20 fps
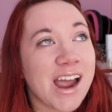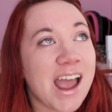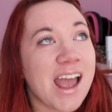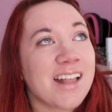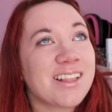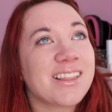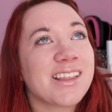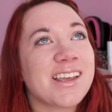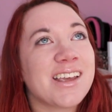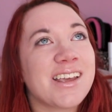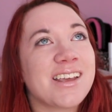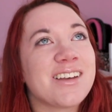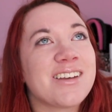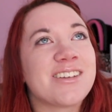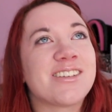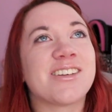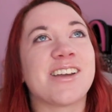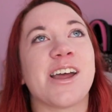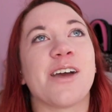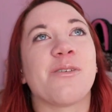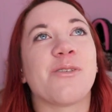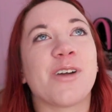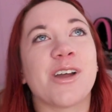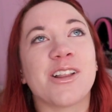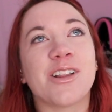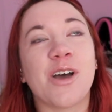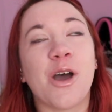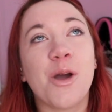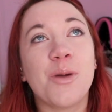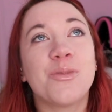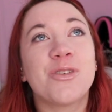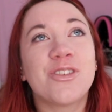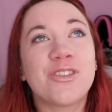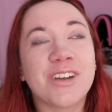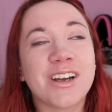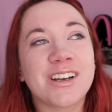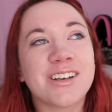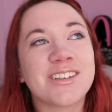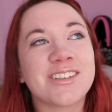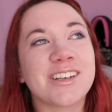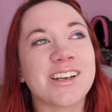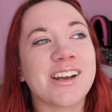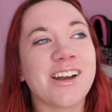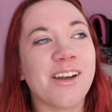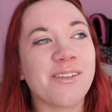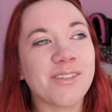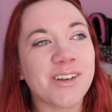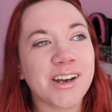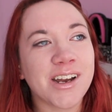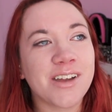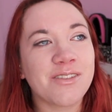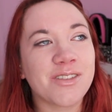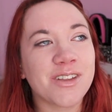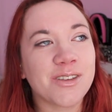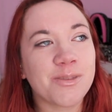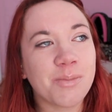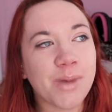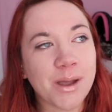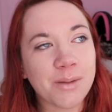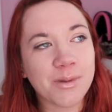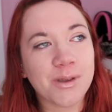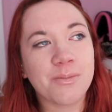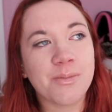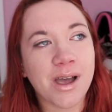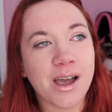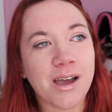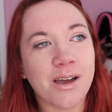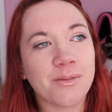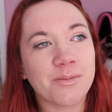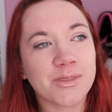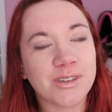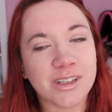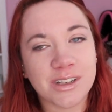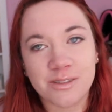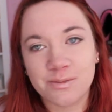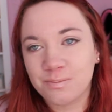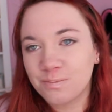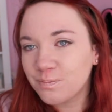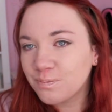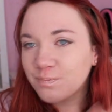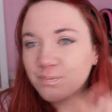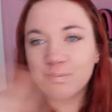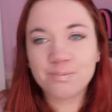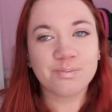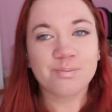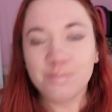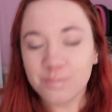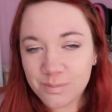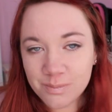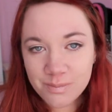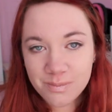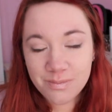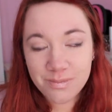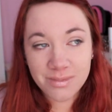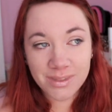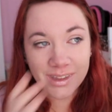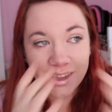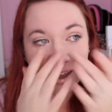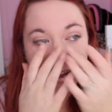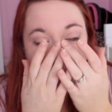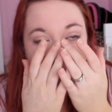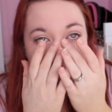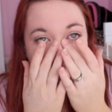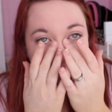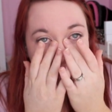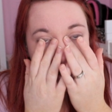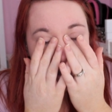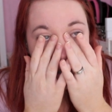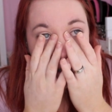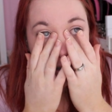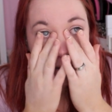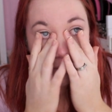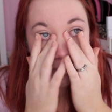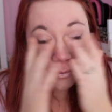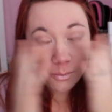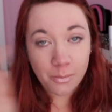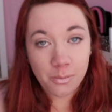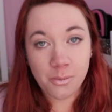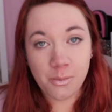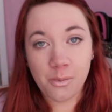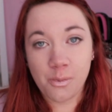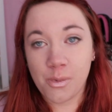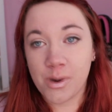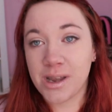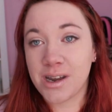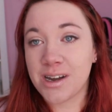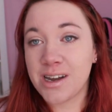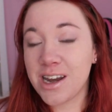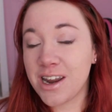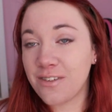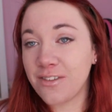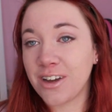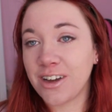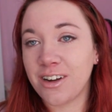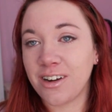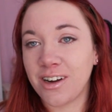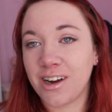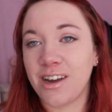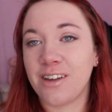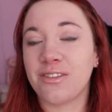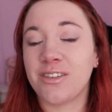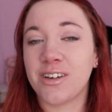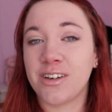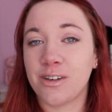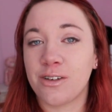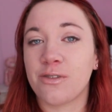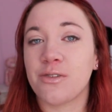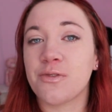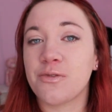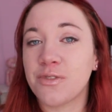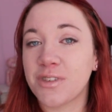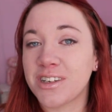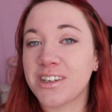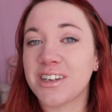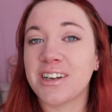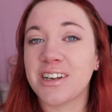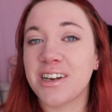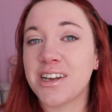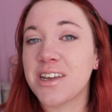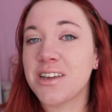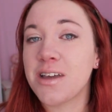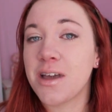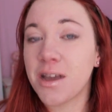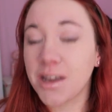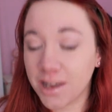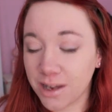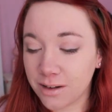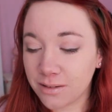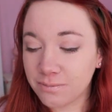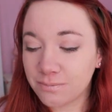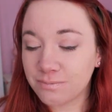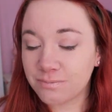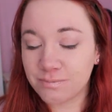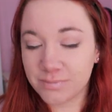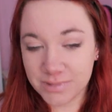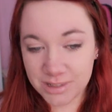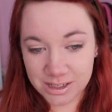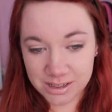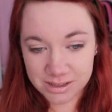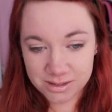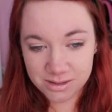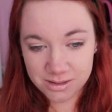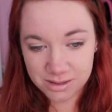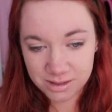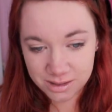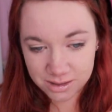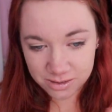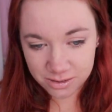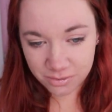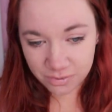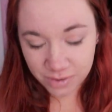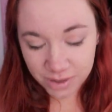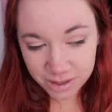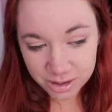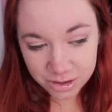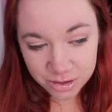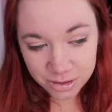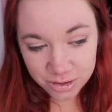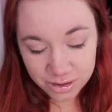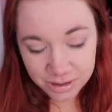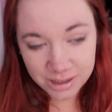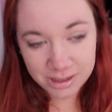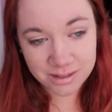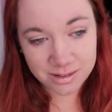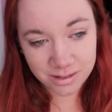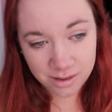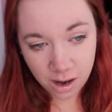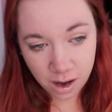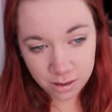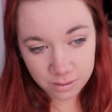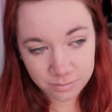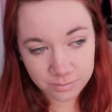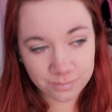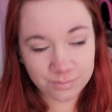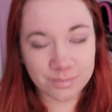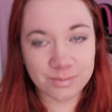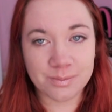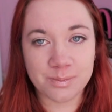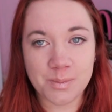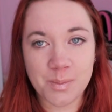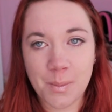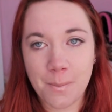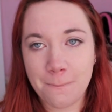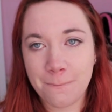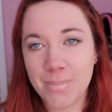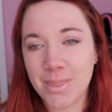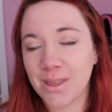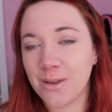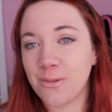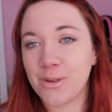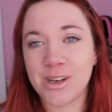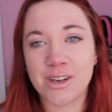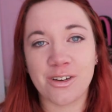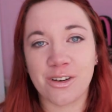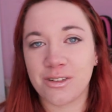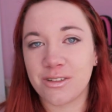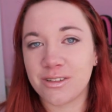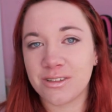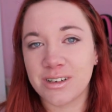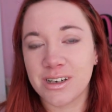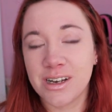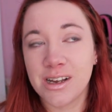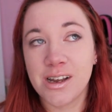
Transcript: at the end now, we're at the home stretch, and I'm gonna have this baby in my arms, and we are never gonna have to deal with infertility again, because it's finished, it's done. We don't